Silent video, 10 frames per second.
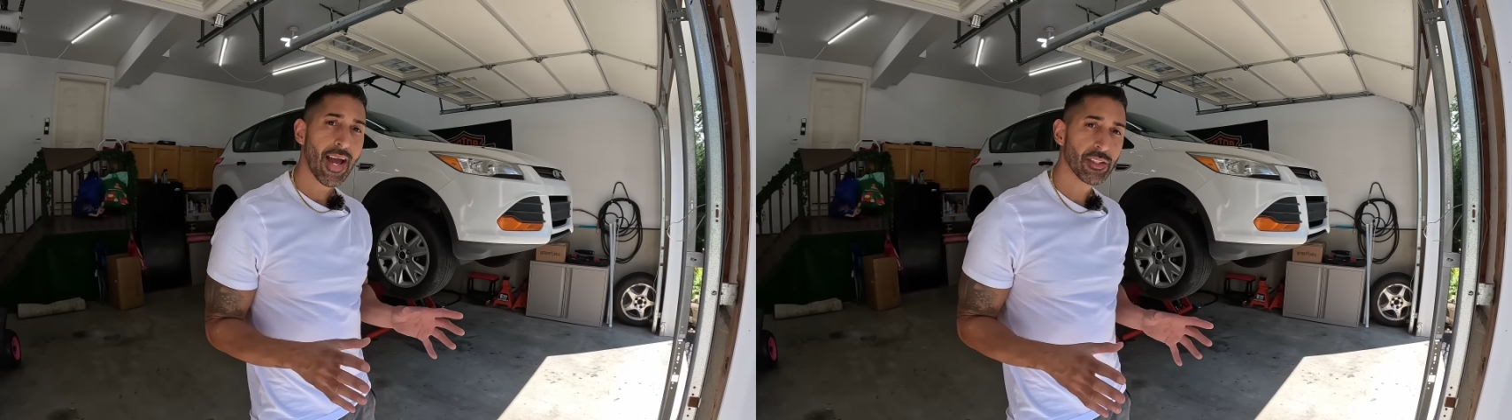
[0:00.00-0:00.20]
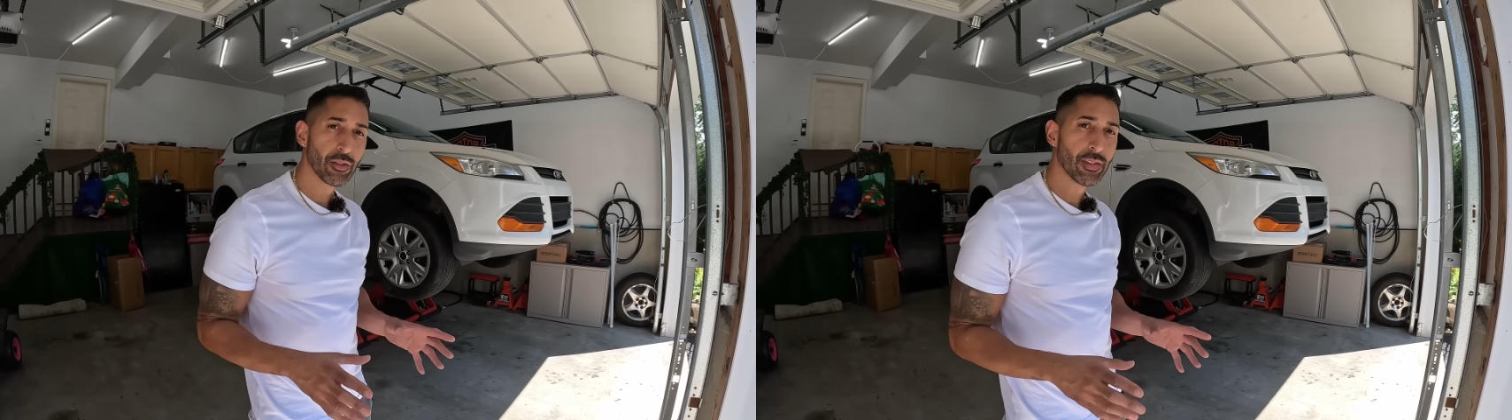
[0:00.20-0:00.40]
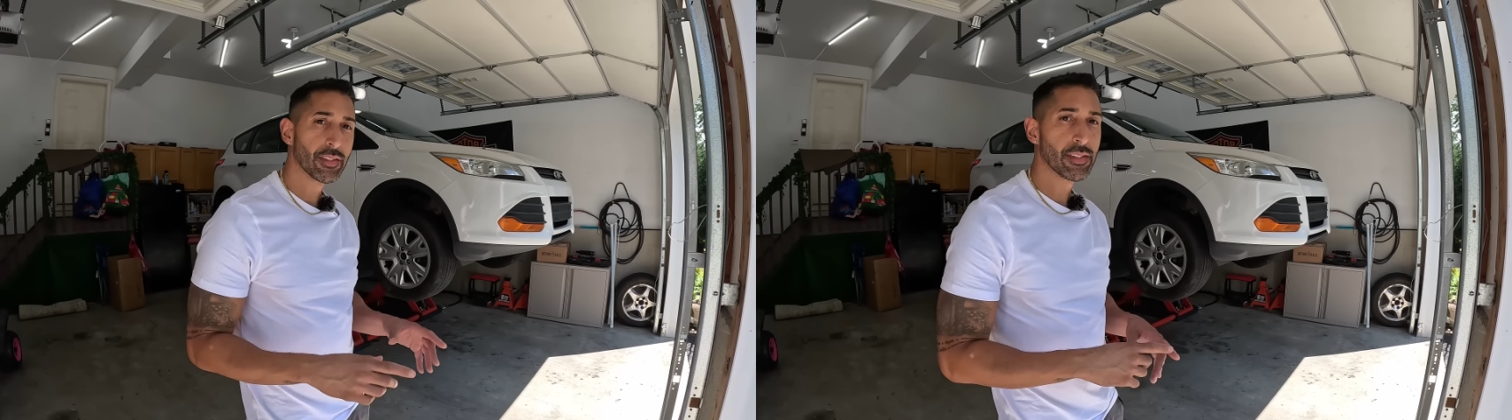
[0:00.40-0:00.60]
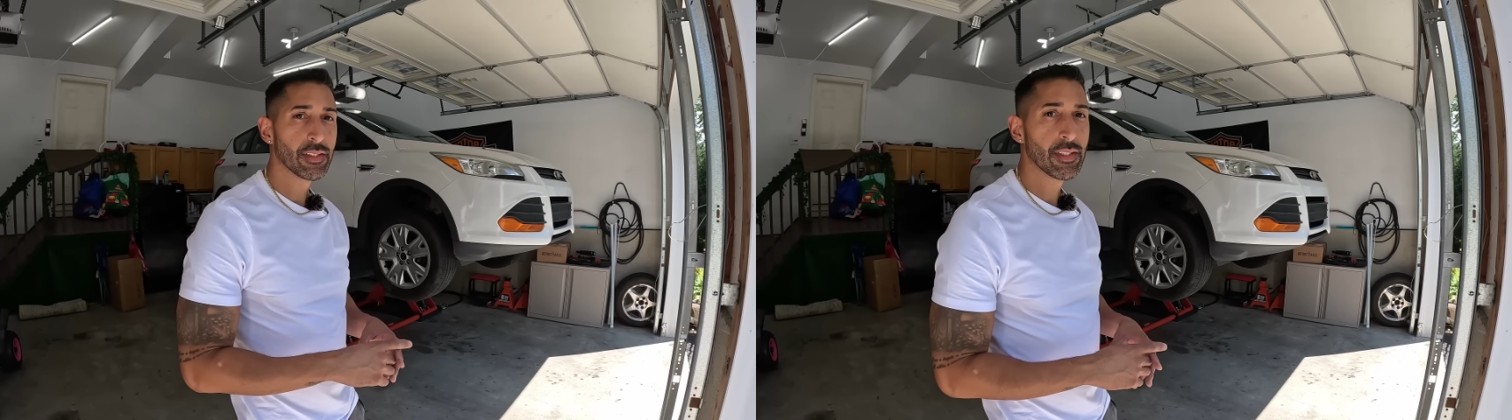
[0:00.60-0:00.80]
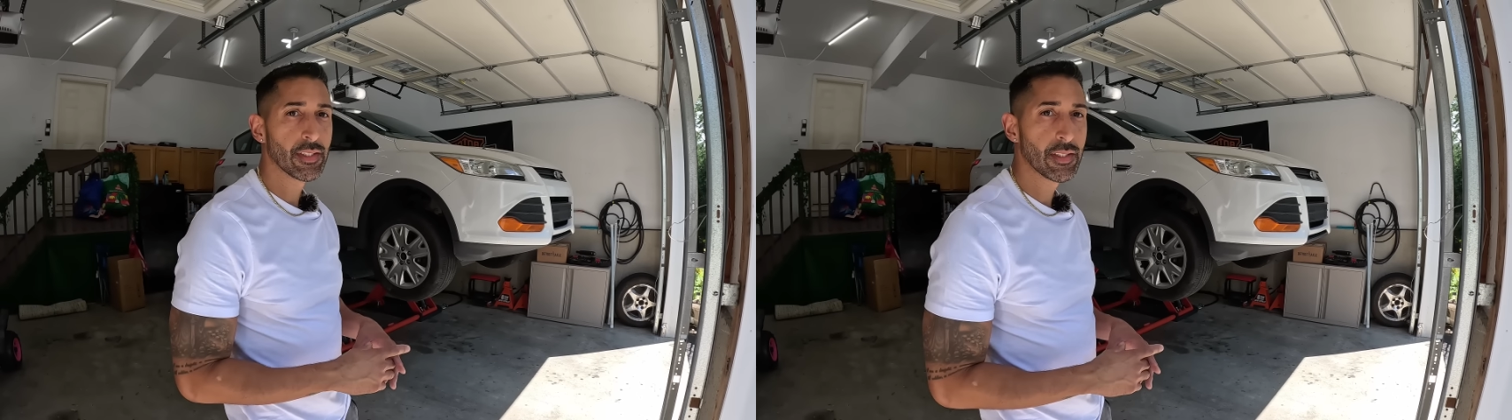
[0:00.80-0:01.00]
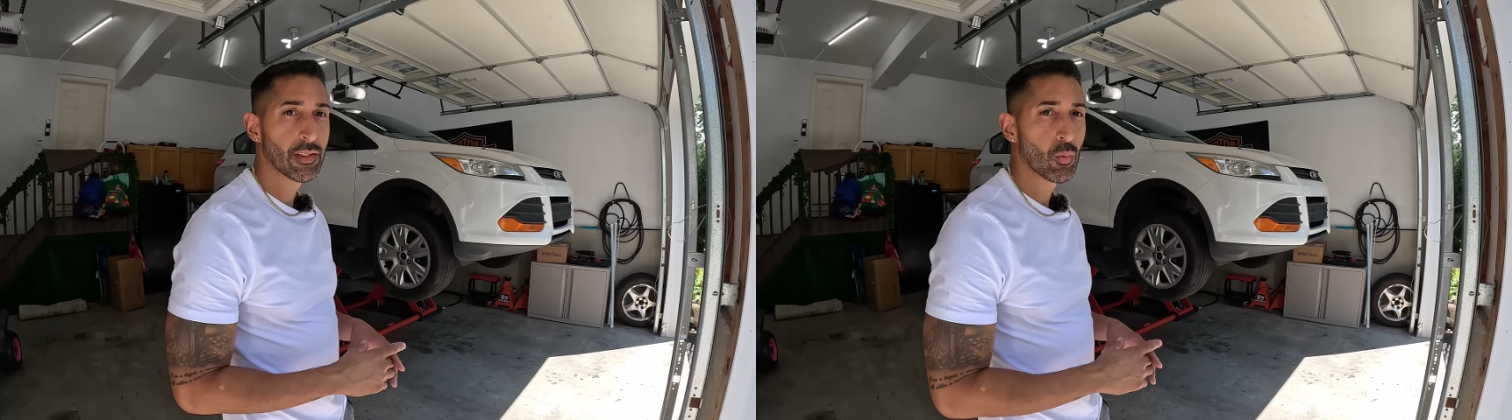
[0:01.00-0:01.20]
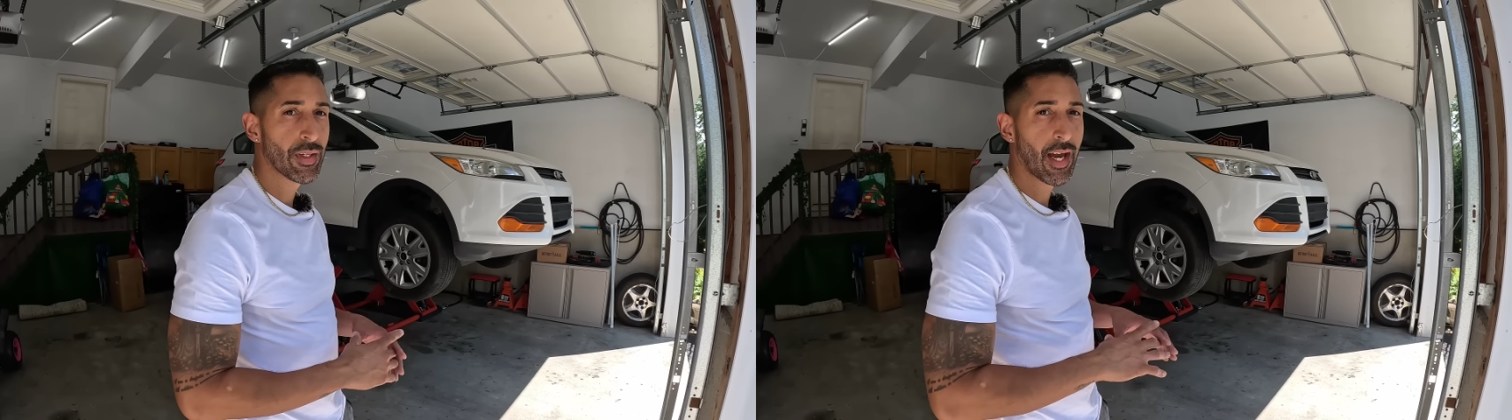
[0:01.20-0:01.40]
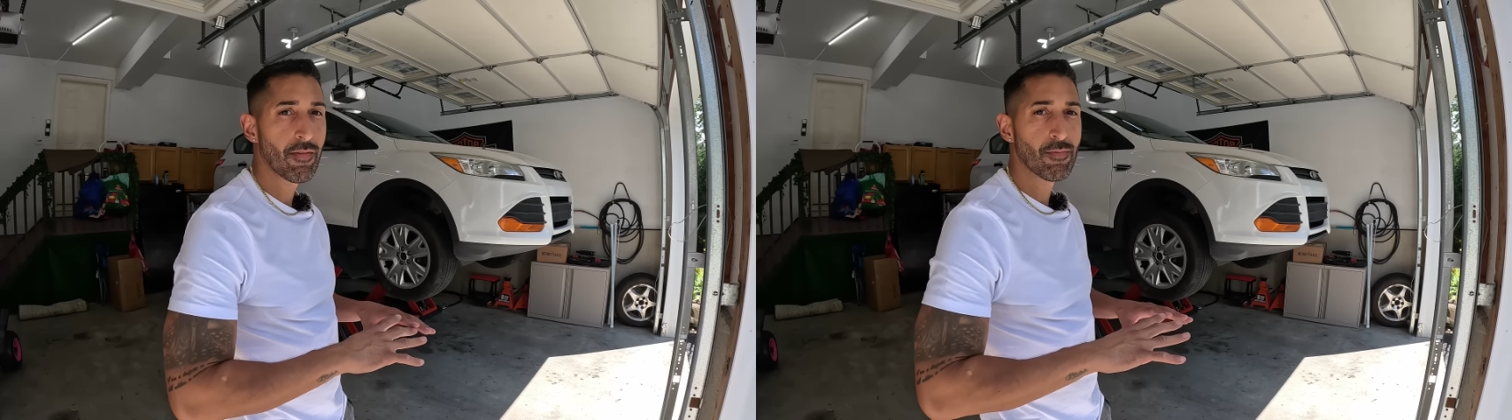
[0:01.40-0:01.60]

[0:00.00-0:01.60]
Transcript: As you can see, we have